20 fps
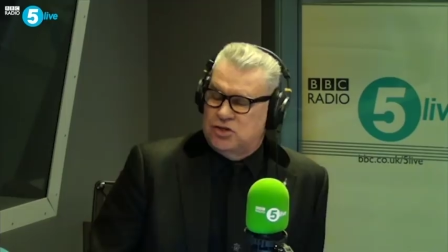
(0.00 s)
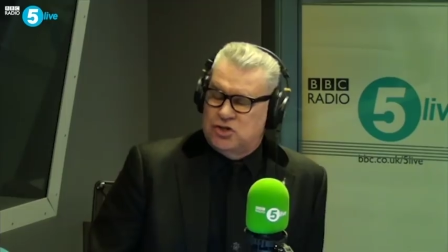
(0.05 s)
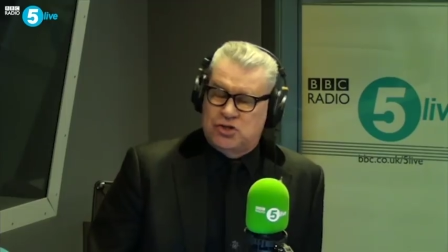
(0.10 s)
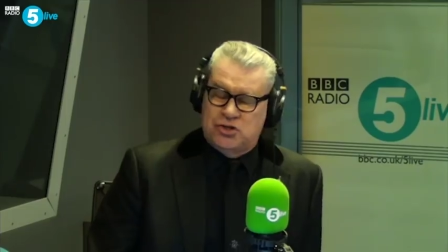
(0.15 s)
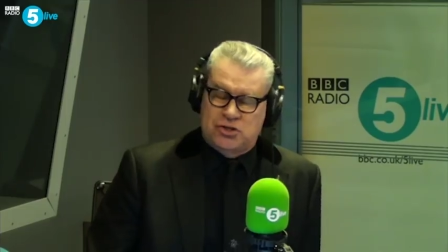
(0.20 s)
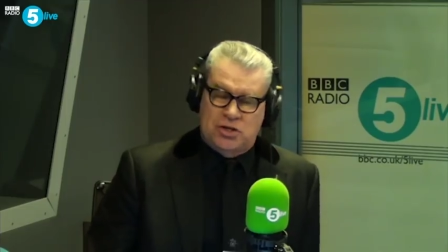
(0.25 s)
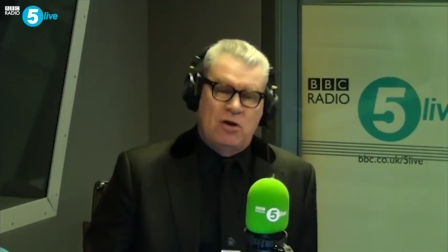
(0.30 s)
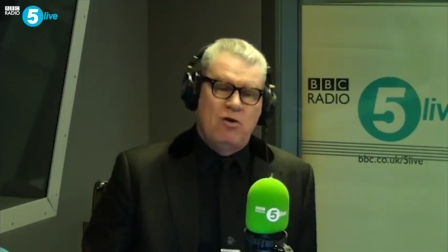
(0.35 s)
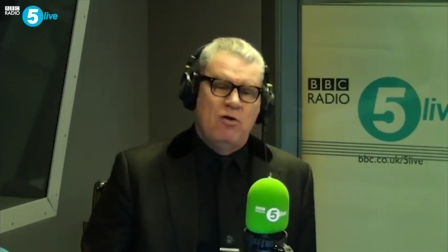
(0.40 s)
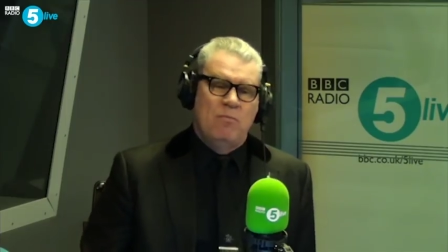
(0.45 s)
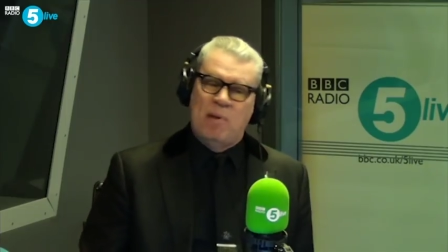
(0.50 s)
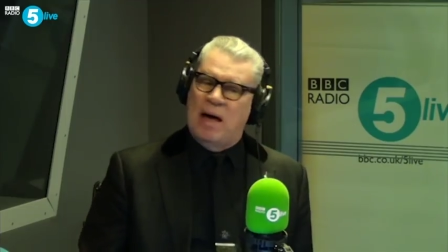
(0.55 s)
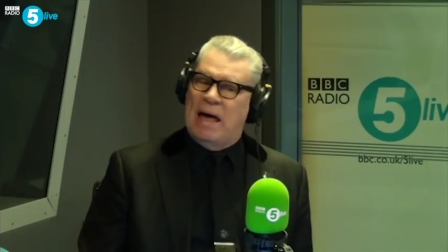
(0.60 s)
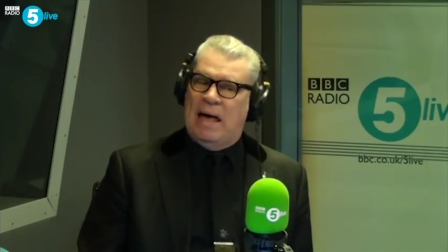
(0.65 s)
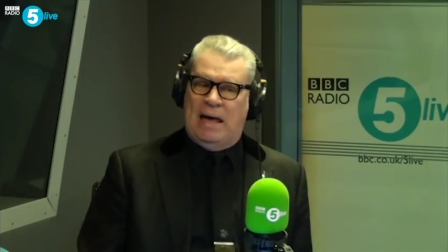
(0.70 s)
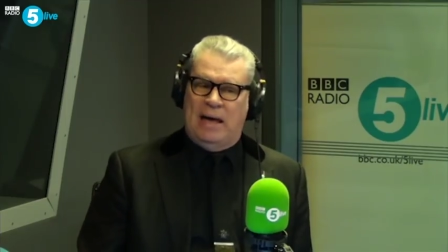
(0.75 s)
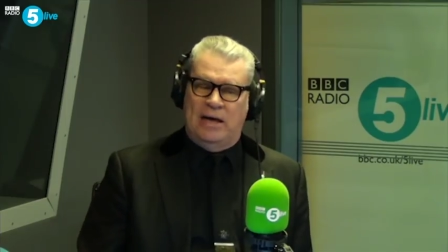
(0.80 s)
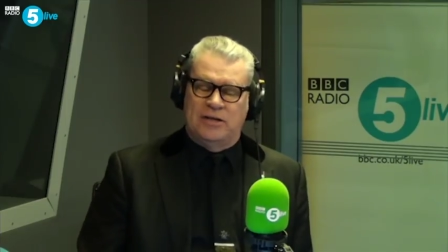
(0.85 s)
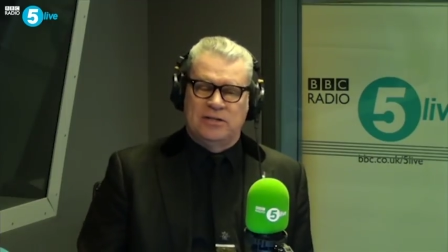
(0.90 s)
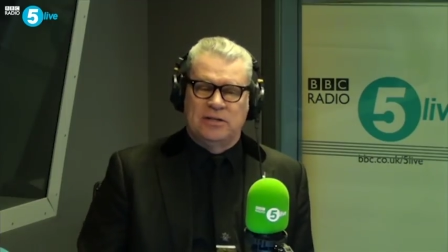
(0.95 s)
so
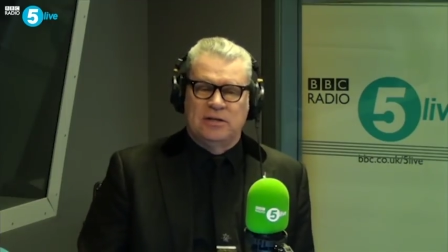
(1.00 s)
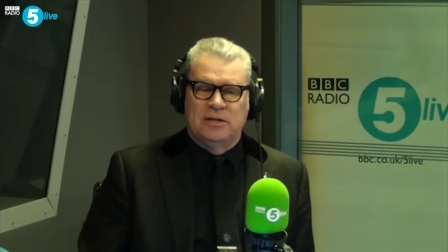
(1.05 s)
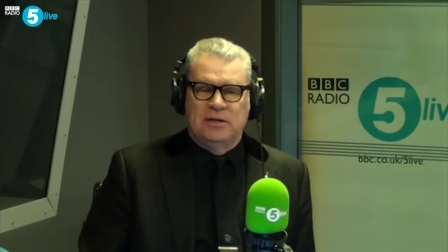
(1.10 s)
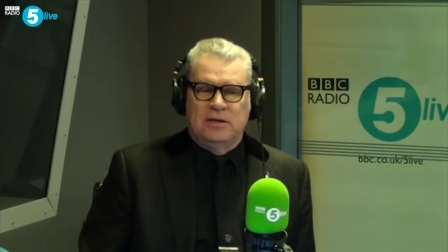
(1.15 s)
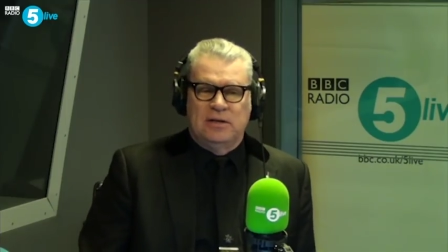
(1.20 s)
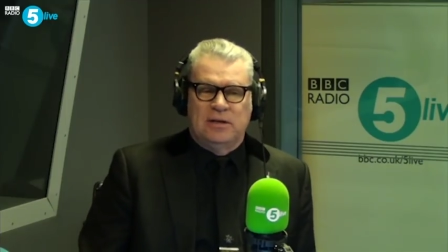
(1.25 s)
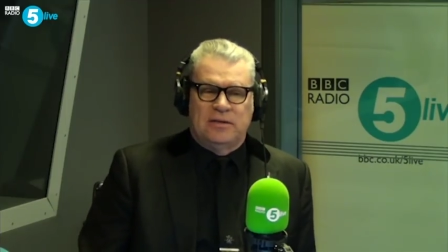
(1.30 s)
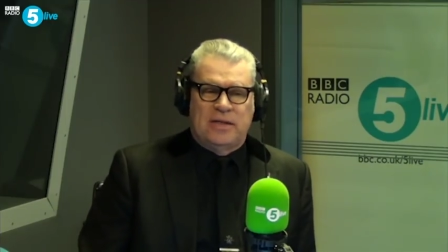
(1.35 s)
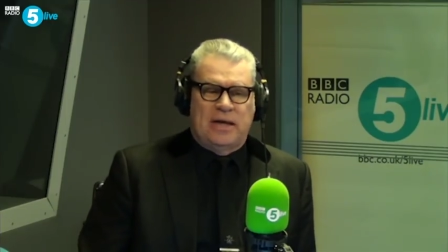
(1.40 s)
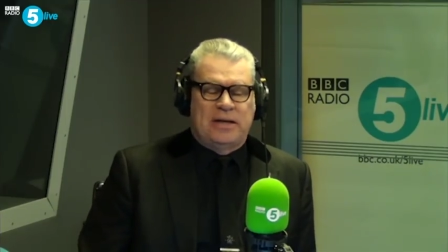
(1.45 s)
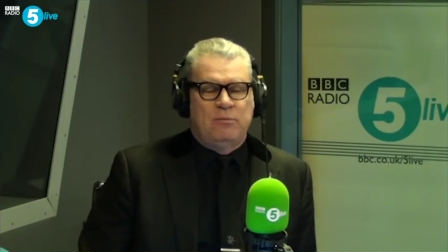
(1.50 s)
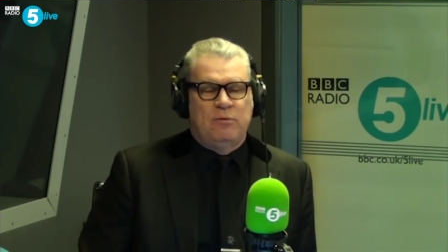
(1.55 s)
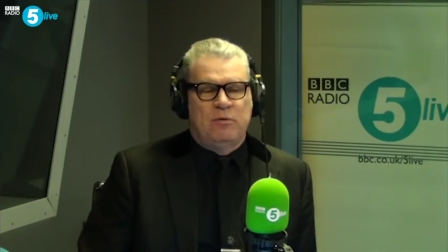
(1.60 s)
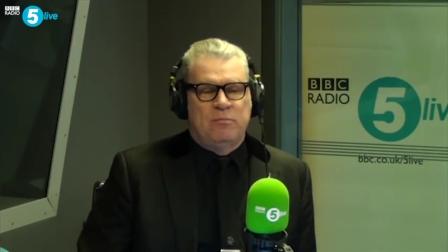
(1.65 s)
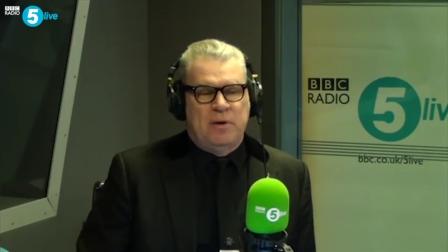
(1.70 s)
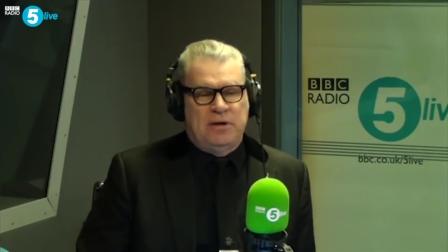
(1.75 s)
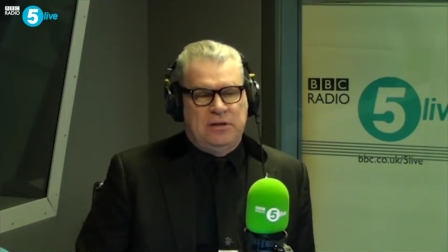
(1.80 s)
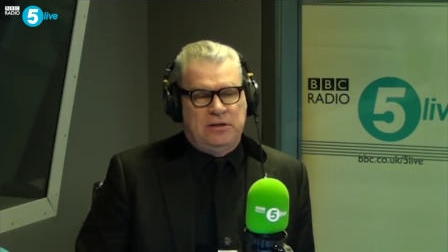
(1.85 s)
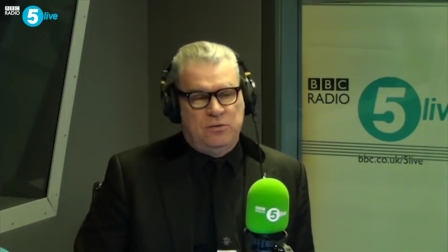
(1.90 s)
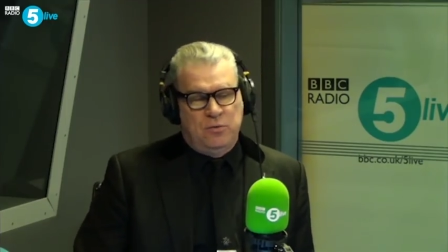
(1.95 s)
bad that it would
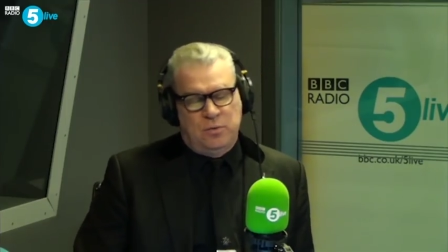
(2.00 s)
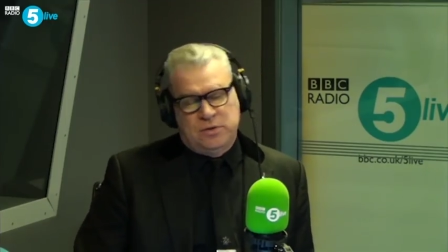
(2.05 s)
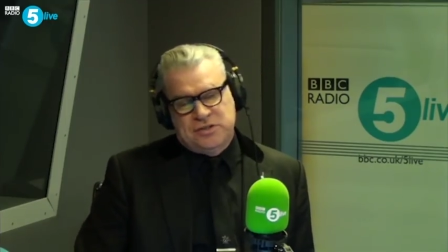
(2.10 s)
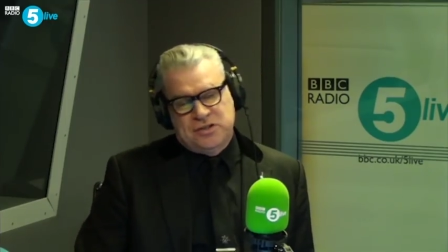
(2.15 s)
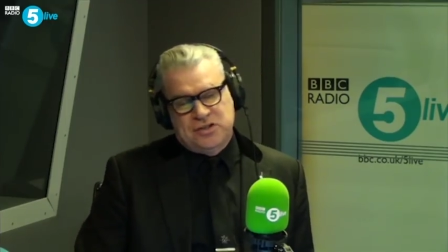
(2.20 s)
make you want